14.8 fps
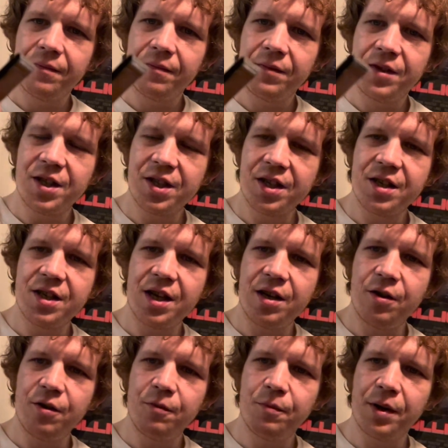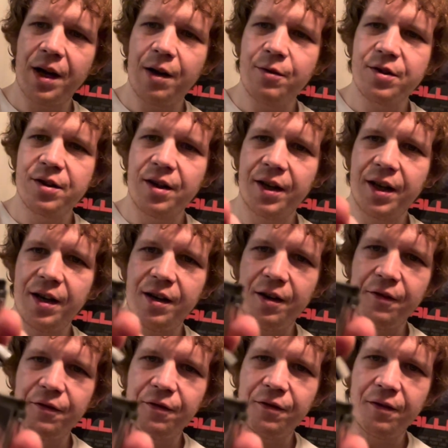Discontinued, but I was lucky
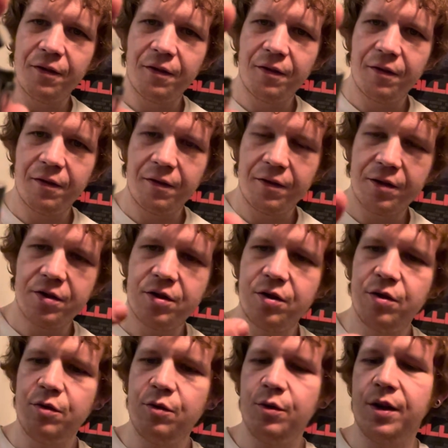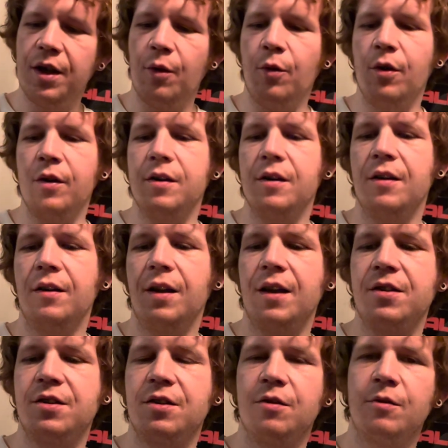enough to get one
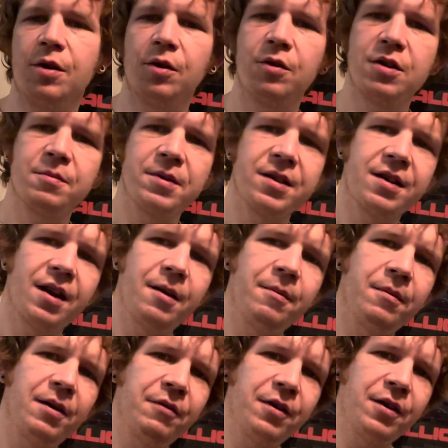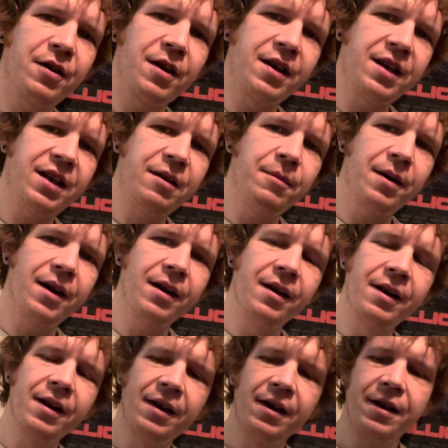last year around Christmas time. I found it on eBay.
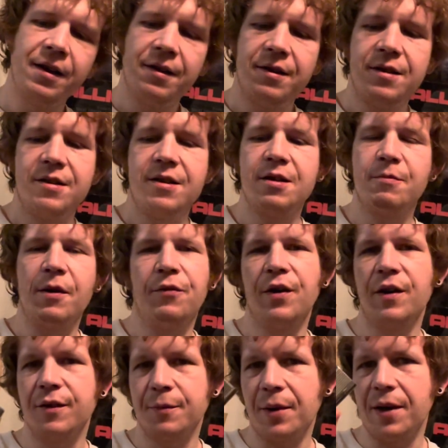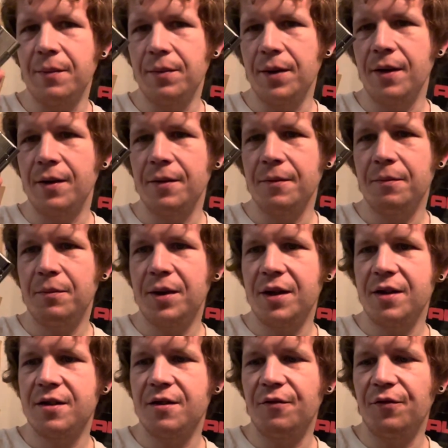This is my favorite pipe lighter
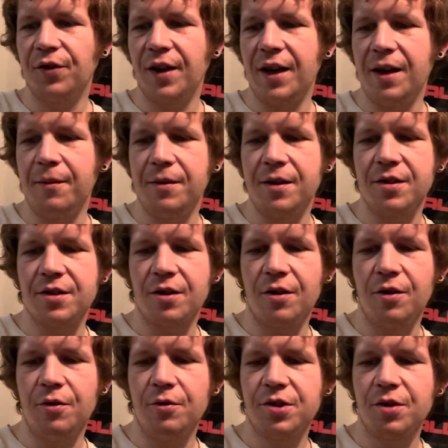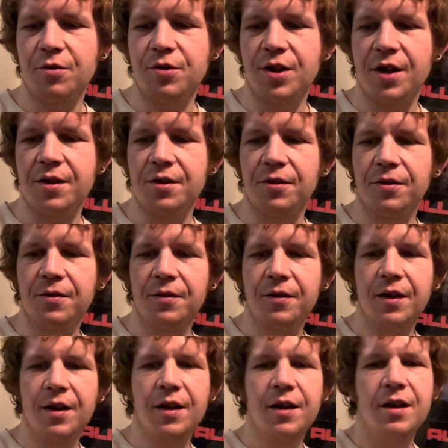because the flame is oh so gentle.
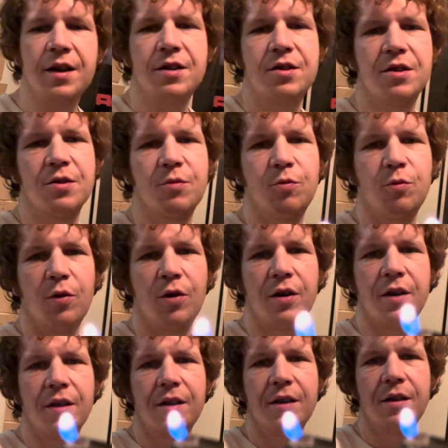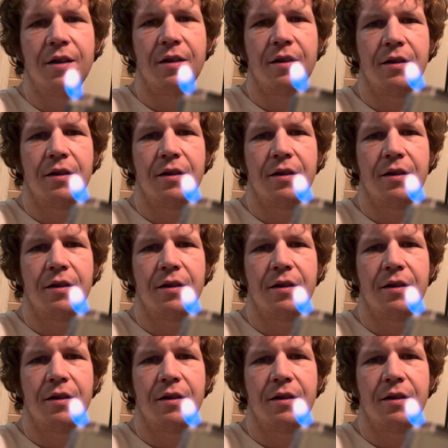It's just one